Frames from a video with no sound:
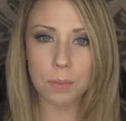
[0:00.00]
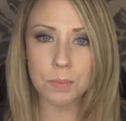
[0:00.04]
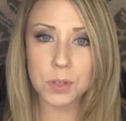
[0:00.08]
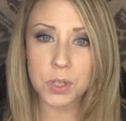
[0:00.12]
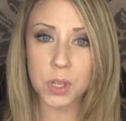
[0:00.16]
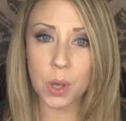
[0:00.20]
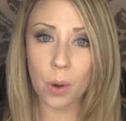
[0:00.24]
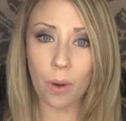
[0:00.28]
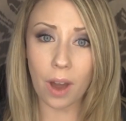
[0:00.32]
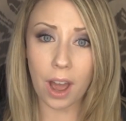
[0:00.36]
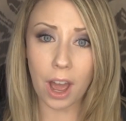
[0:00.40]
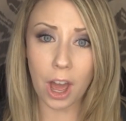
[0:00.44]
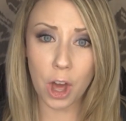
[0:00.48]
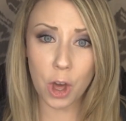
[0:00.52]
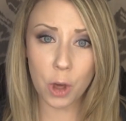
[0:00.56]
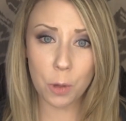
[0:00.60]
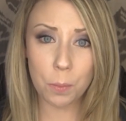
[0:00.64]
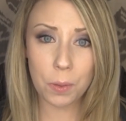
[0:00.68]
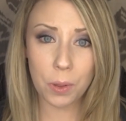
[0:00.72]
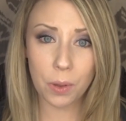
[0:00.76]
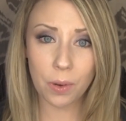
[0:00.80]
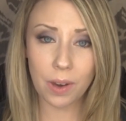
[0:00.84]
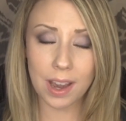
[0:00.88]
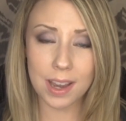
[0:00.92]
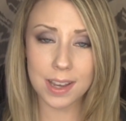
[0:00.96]
So I
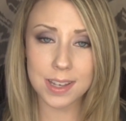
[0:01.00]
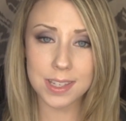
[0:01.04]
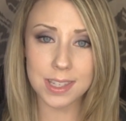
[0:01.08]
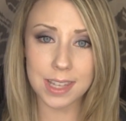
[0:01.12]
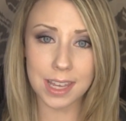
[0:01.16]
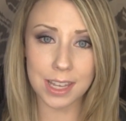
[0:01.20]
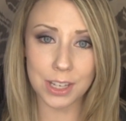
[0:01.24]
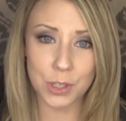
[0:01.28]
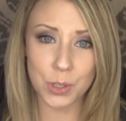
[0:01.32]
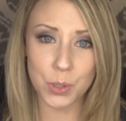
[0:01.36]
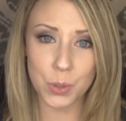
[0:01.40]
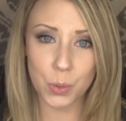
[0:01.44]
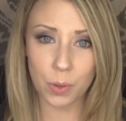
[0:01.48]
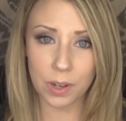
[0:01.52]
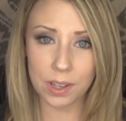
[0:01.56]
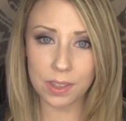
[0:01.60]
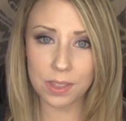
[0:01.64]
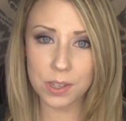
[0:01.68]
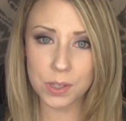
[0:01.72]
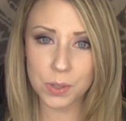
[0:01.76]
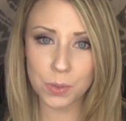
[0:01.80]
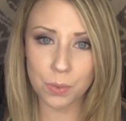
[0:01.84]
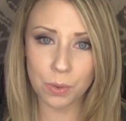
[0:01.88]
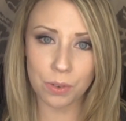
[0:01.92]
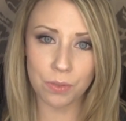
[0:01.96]
hope you guys
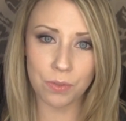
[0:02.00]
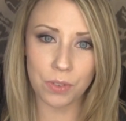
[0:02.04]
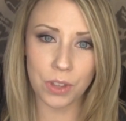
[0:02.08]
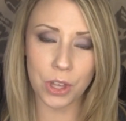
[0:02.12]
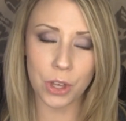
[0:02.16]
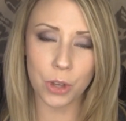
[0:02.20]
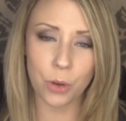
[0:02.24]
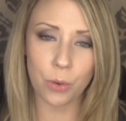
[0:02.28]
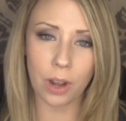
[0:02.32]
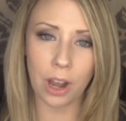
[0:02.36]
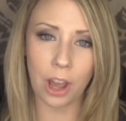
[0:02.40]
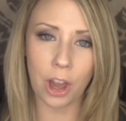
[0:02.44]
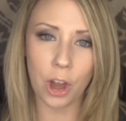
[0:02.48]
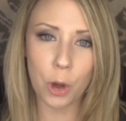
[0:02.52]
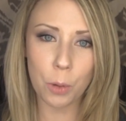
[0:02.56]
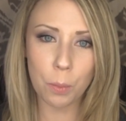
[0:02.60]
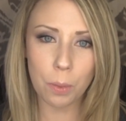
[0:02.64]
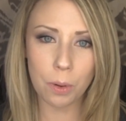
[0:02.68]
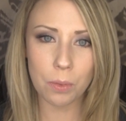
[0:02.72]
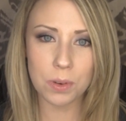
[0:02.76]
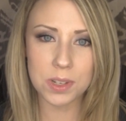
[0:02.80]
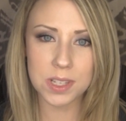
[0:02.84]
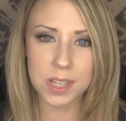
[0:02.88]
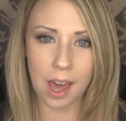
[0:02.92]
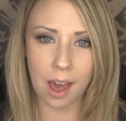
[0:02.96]
enjoyed this review, and I hope
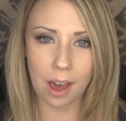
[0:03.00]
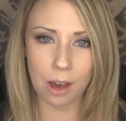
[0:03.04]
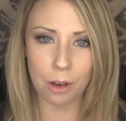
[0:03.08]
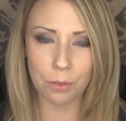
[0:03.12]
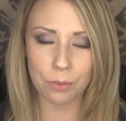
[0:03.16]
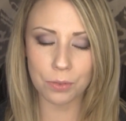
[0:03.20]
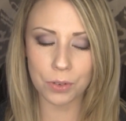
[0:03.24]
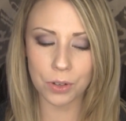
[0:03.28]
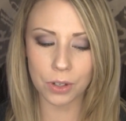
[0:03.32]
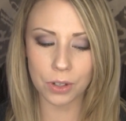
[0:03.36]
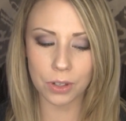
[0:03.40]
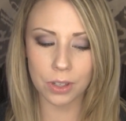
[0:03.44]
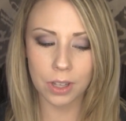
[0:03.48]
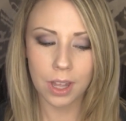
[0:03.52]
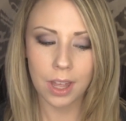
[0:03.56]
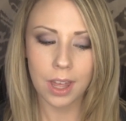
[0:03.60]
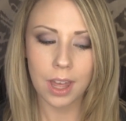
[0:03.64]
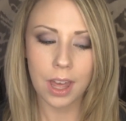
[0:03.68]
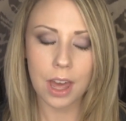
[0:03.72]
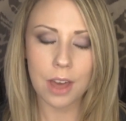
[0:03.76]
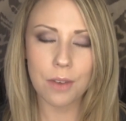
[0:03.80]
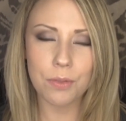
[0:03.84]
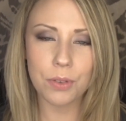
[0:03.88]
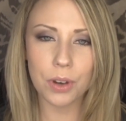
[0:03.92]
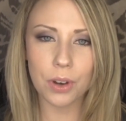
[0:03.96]
it was helpful.
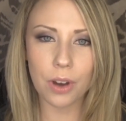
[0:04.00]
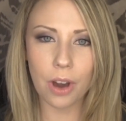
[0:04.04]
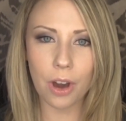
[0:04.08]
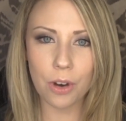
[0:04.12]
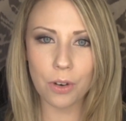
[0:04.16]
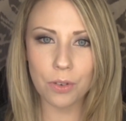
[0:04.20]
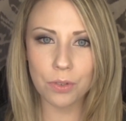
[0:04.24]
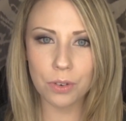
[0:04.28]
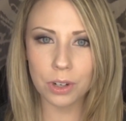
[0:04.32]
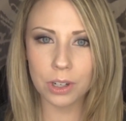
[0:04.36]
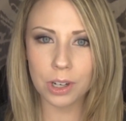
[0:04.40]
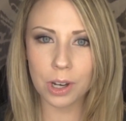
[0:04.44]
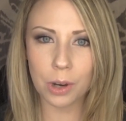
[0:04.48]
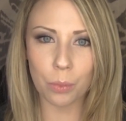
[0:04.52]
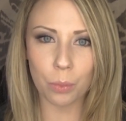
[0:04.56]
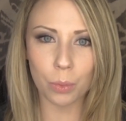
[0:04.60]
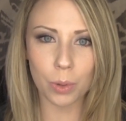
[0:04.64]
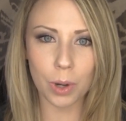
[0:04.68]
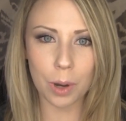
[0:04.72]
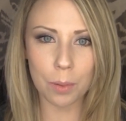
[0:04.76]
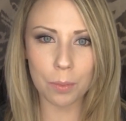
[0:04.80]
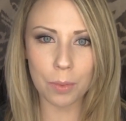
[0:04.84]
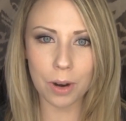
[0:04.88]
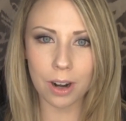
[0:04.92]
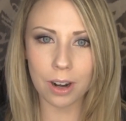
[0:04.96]
If you're over at
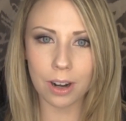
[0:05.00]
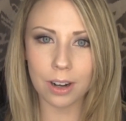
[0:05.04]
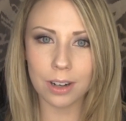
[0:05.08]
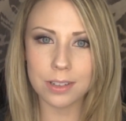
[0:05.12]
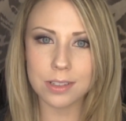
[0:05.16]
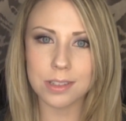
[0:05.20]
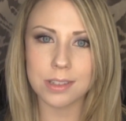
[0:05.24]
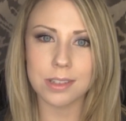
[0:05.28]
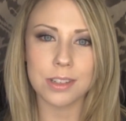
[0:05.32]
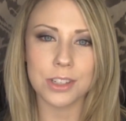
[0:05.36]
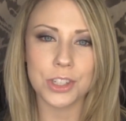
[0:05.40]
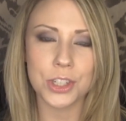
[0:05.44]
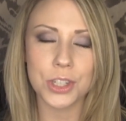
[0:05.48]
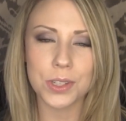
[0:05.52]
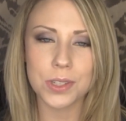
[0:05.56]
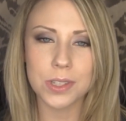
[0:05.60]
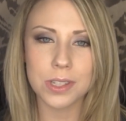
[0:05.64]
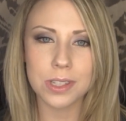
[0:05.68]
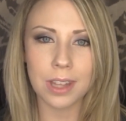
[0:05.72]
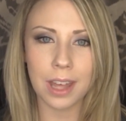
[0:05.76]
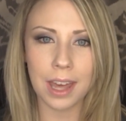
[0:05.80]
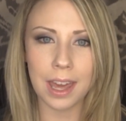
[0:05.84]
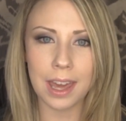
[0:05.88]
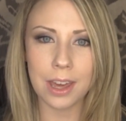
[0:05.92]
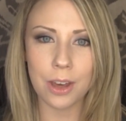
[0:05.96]
Walmart
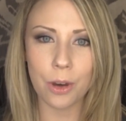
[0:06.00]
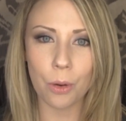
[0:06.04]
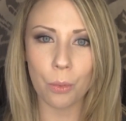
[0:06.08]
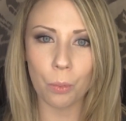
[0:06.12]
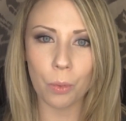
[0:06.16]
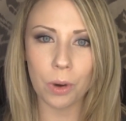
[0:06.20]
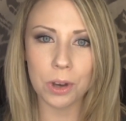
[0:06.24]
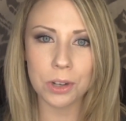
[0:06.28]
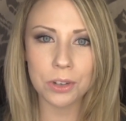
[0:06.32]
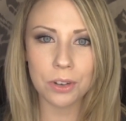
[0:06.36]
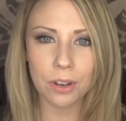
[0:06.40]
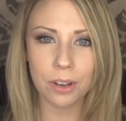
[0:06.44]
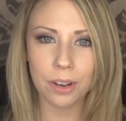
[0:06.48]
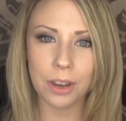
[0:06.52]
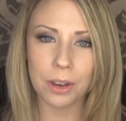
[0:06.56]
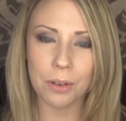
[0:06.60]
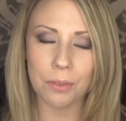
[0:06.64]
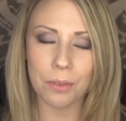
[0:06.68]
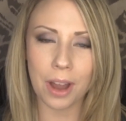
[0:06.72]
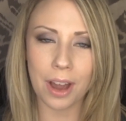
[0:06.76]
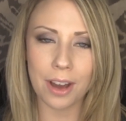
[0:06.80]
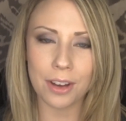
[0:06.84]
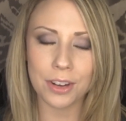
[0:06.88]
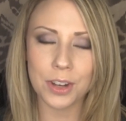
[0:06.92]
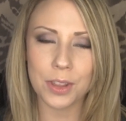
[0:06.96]
just like wandering
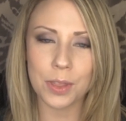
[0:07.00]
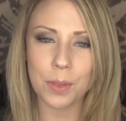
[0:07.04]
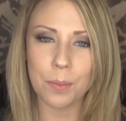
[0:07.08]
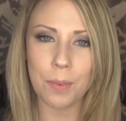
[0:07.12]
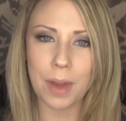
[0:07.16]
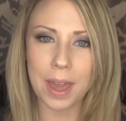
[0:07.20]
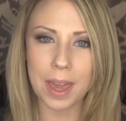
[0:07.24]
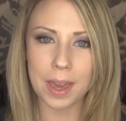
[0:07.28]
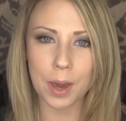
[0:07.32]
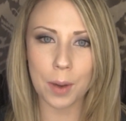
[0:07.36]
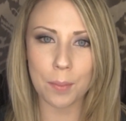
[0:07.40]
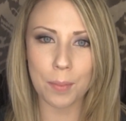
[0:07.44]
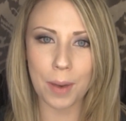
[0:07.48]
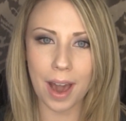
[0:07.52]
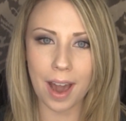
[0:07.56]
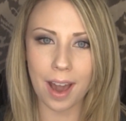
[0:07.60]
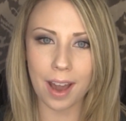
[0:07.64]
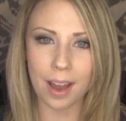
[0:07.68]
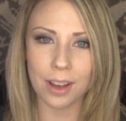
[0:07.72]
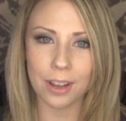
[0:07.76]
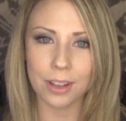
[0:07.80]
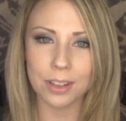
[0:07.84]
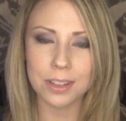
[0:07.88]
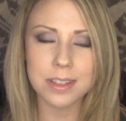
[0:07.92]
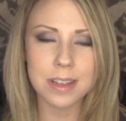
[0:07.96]
around in the makeup
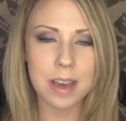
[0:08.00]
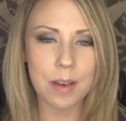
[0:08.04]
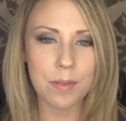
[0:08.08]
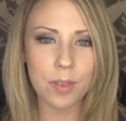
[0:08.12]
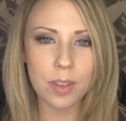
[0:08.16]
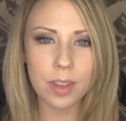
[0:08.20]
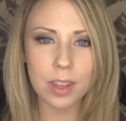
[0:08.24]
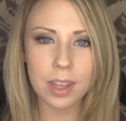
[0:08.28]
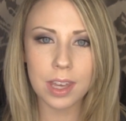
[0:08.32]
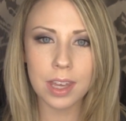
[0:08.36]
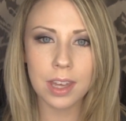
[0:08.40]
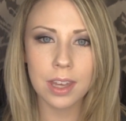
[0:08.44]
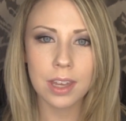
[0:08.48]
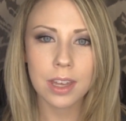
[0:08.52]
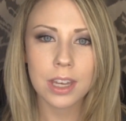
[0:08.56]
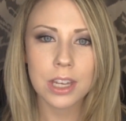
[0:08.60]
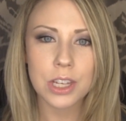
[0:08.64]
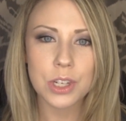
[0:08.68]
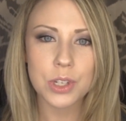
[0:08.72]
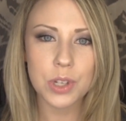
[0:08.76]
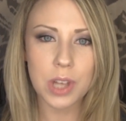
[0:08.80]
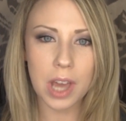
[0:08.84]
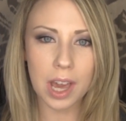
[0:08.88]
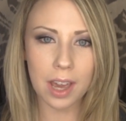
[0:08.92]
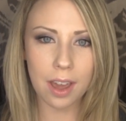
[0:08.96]
aisle, definitely
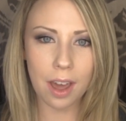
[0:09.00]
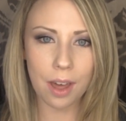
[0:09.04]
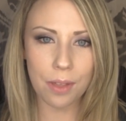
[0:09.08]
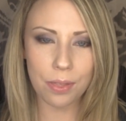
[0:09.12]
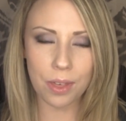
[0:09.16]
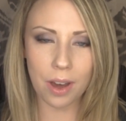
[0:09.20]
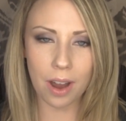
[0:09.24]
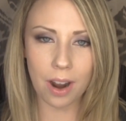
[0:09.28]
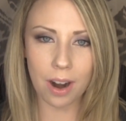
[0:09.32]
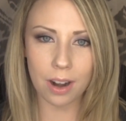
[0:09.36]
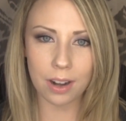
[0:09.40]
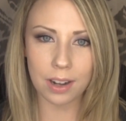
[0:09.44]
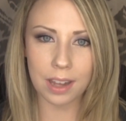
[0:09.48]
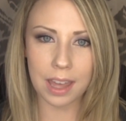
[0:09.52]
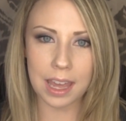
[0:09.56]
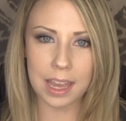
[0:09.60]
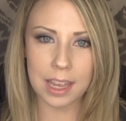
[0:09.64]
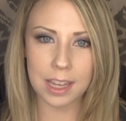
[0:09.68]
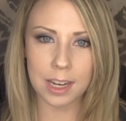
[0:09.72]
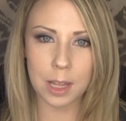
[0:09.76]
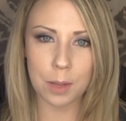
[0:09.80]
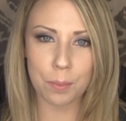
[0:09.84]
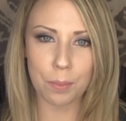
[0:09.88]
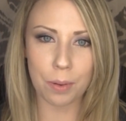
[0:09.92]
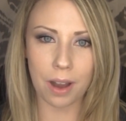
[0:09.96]
check out the Hard
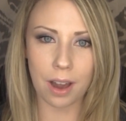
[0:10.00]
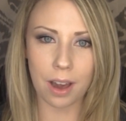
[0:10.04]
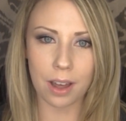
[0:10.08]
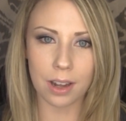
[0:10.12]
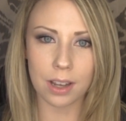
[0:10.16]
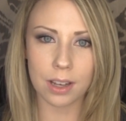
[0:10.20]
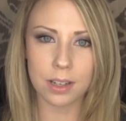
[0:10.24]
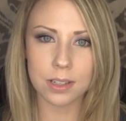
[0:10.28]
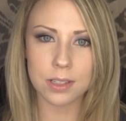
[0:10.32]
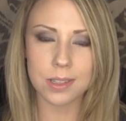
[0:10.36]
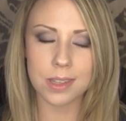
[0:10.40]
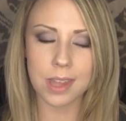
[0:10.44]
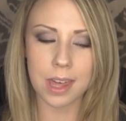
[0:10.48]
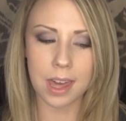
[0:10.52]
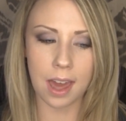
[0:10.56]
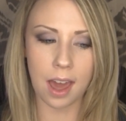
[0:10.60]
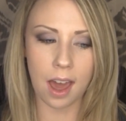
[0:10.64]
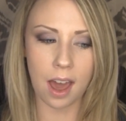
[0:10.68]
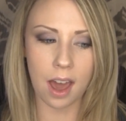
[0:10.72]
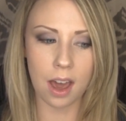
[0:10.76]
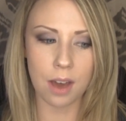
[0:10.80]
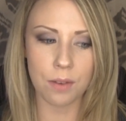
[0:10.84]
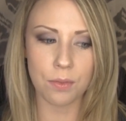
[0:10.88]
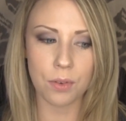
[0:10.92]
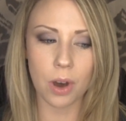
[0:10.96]
Candy products. They
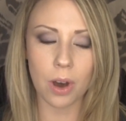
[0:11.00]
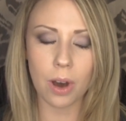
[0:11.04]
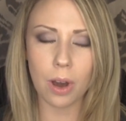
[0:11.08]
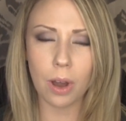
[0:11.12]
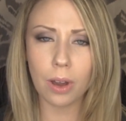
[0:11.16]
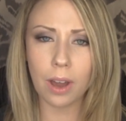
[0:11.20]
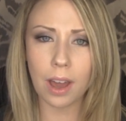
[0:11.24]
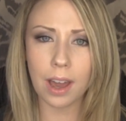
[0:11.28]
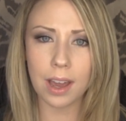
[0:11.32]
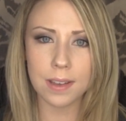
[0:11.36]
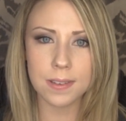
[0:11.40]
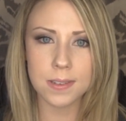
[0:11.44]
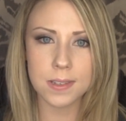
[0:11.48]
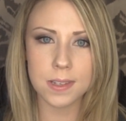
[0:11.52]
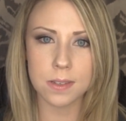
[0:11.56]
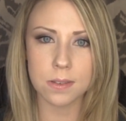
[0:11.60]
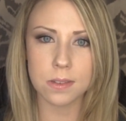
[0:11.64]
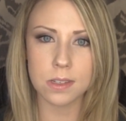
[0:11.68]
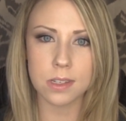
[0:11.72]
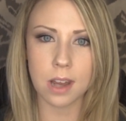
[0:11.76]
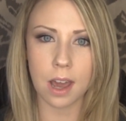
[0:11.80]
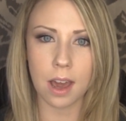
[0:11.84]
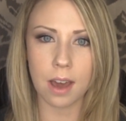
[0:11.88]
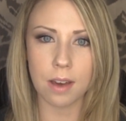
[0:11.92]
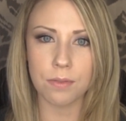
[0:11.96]
have all kinds of
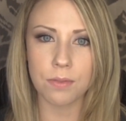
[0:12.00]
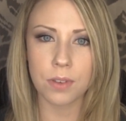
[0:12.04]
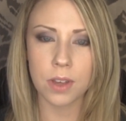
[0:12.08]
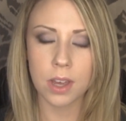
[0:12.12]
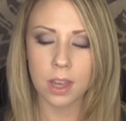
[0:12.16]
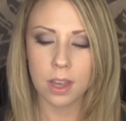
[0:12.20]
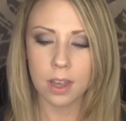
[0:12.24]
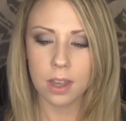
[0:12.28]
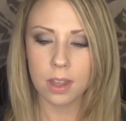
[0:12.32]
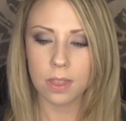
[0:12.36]
stuff.